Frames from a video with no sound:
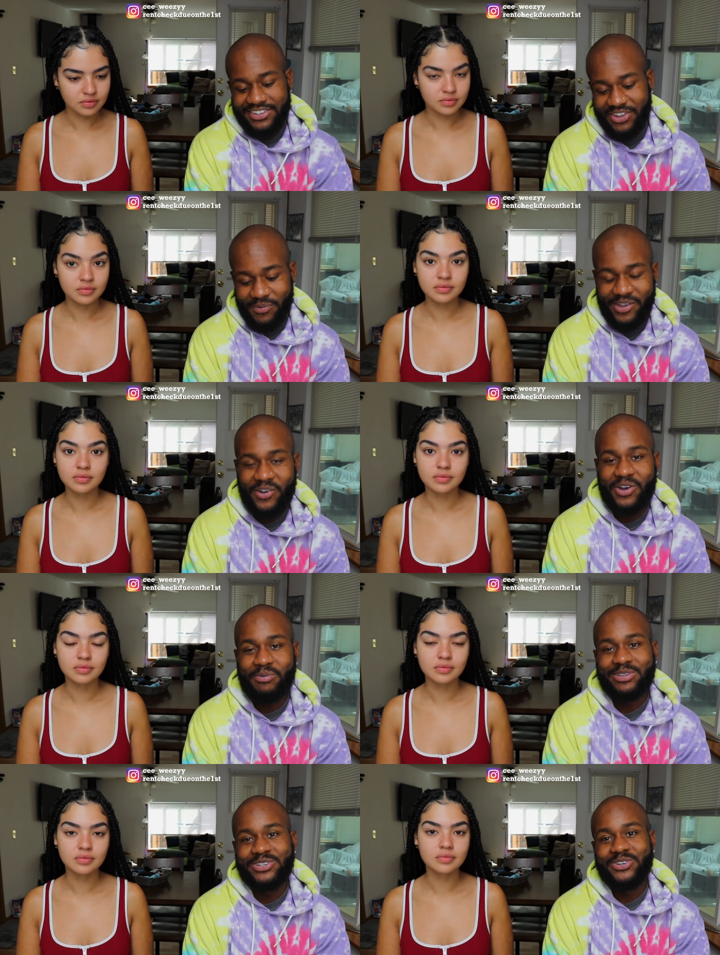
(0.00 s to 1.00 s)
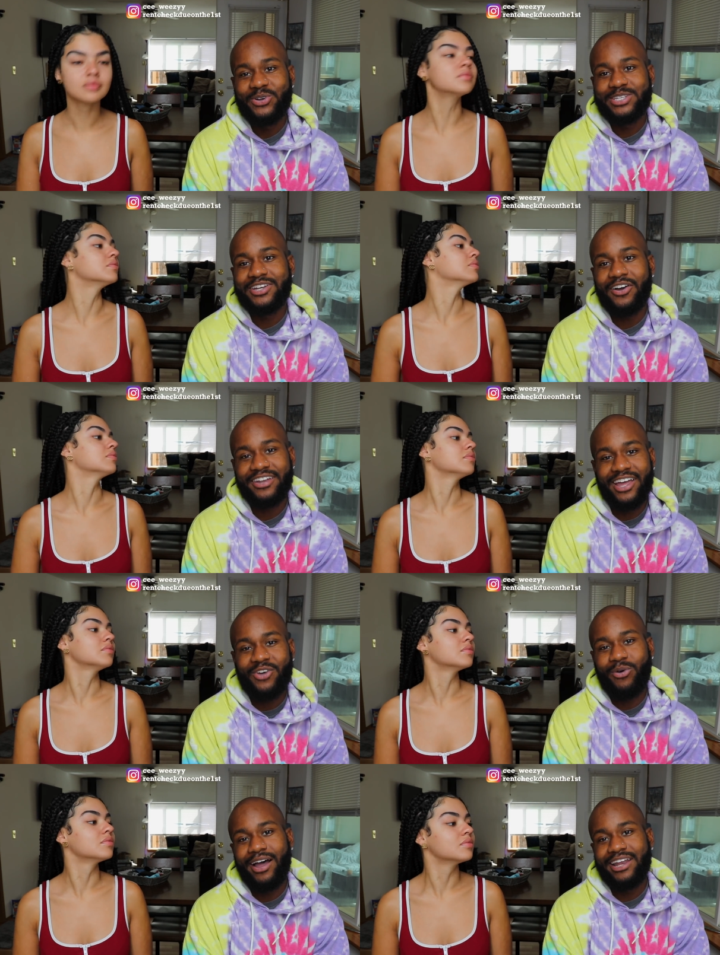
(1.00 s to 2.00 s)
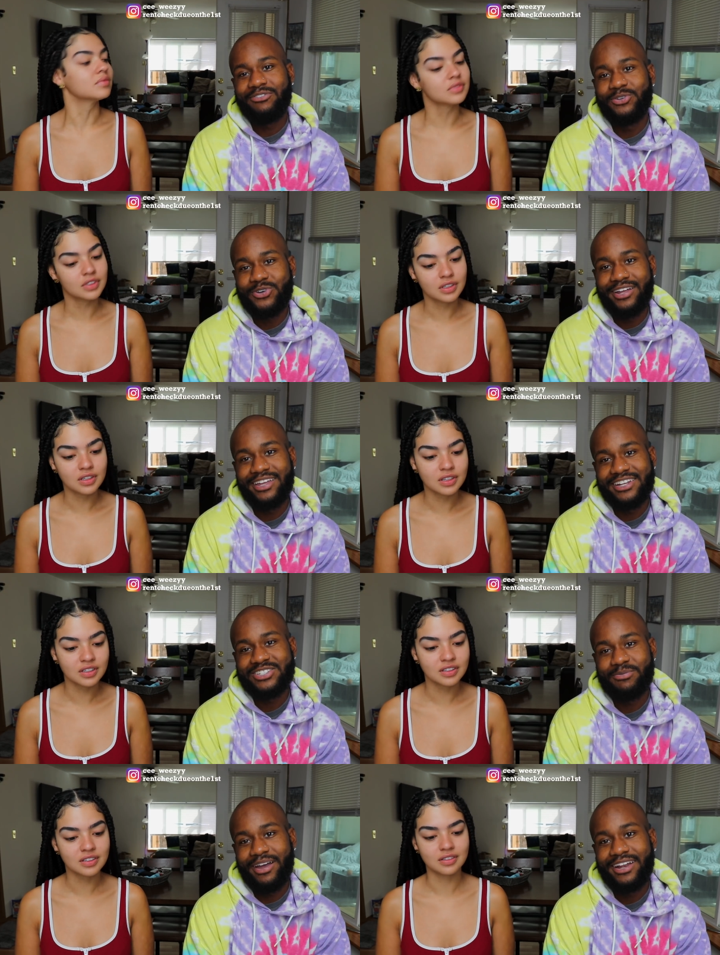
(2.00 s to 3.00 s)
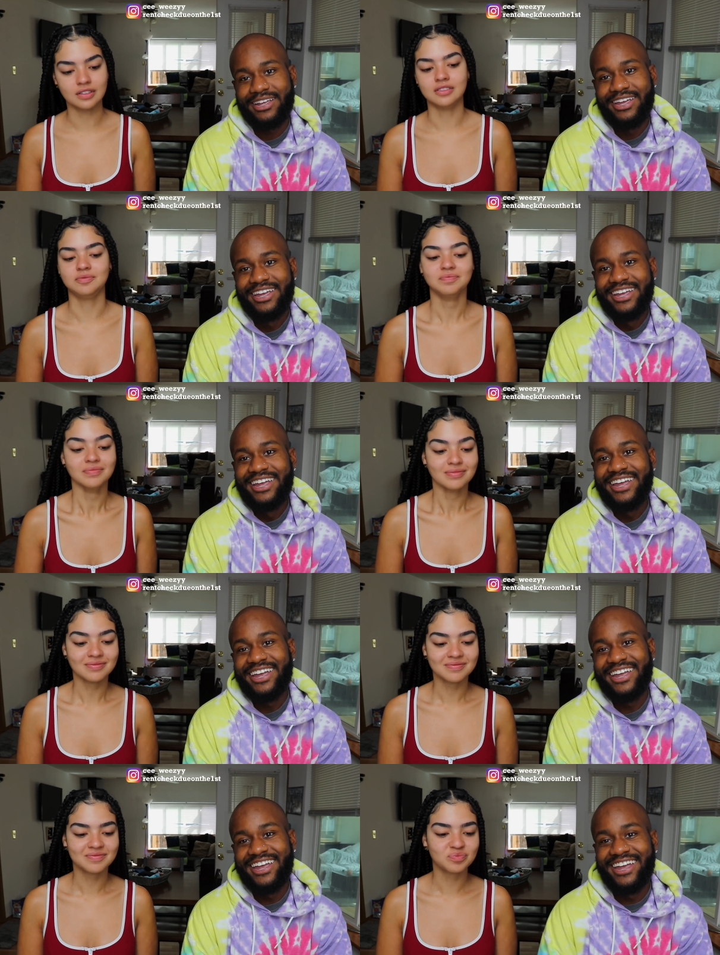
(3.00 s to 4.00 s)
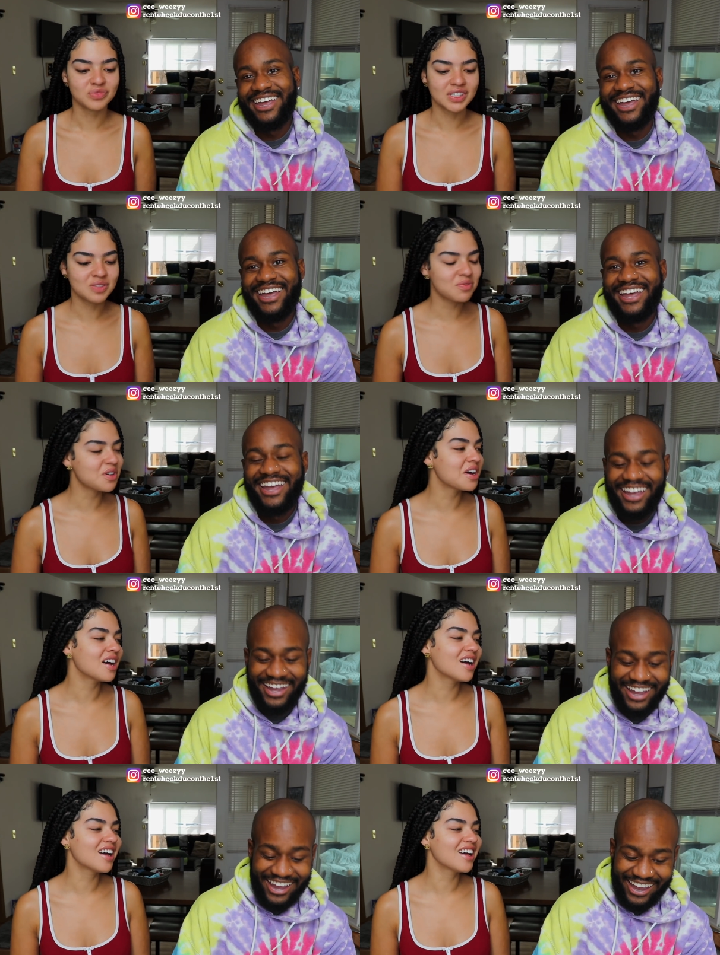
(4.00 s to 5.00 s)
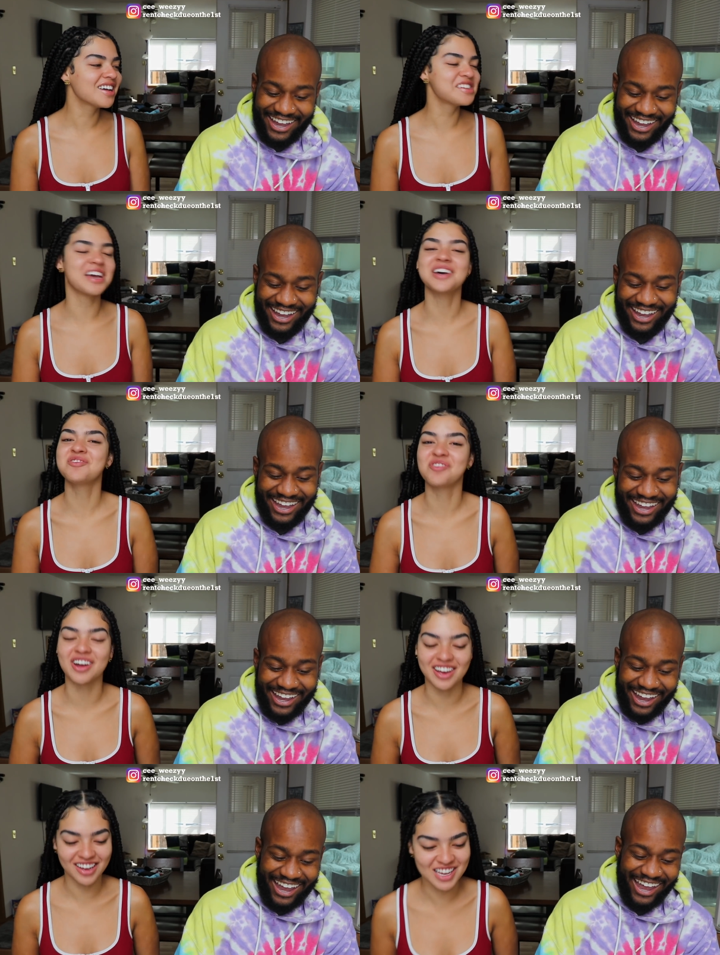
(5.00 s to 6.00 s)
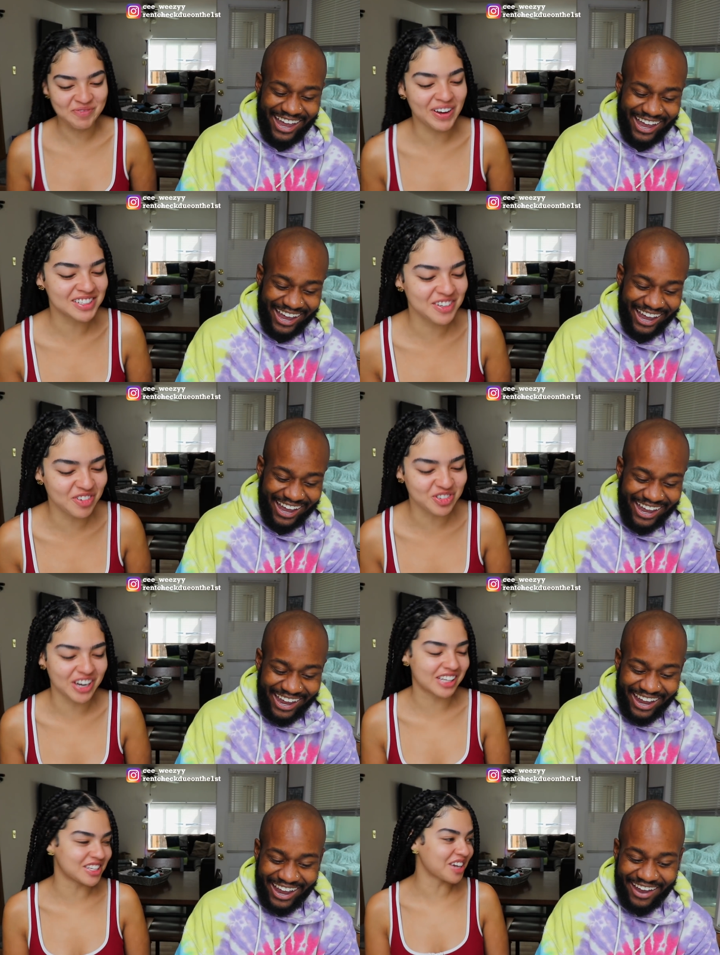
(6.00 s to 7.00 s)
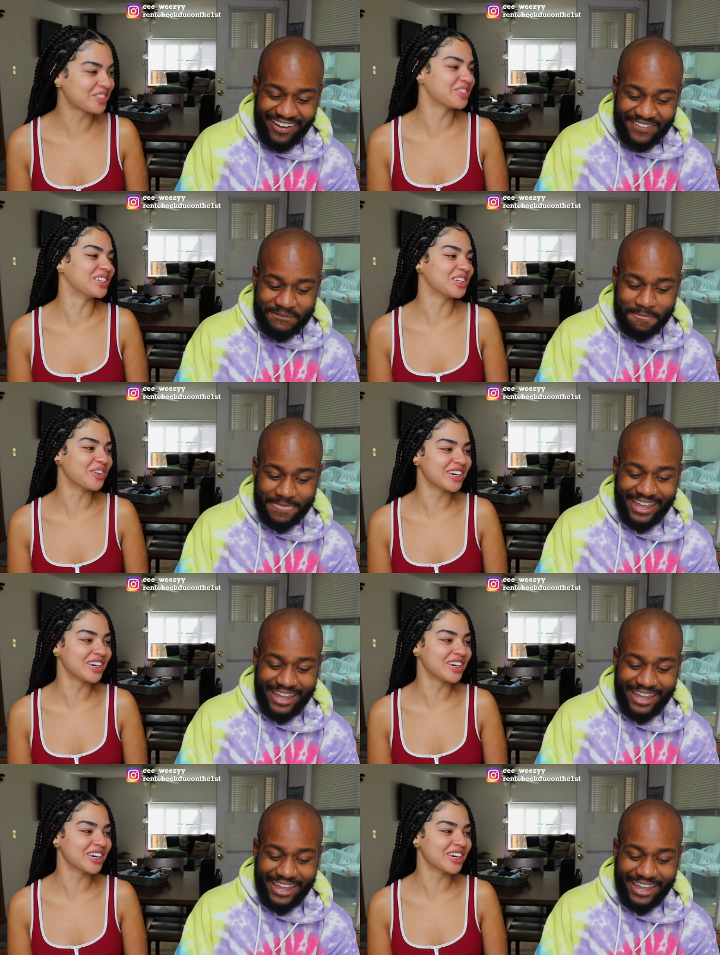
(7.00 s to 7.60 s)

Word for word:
Speaker 1: nobody will come up to doors talking that quiet if you try to get to somebody. what? Yeah, you're
Speaker 2: right. Especially if you're trying to talk into the door.